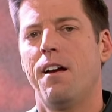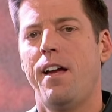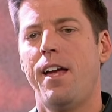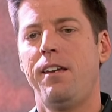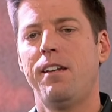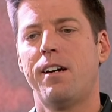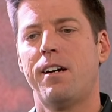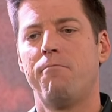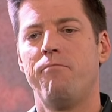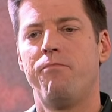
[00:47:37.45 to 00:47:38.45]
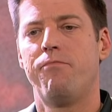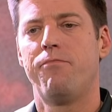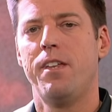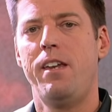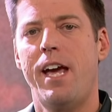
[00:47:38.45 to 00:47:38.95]
And
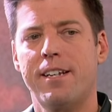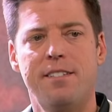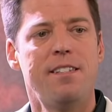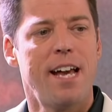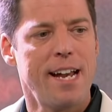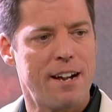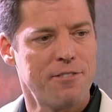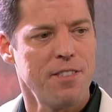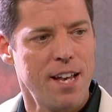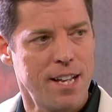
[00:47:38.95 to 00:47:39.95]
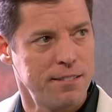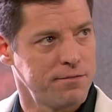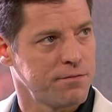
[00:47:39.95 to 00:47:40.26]
the next day after that,